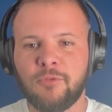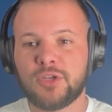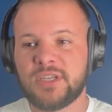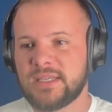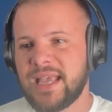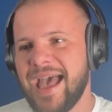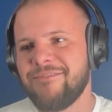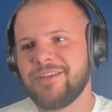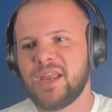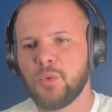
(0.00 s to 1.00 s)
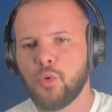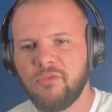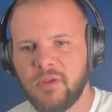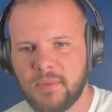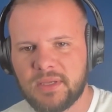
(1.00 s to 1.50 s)
versus having a
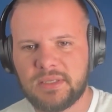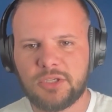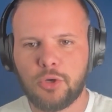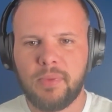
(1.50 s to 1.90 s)
roofing business or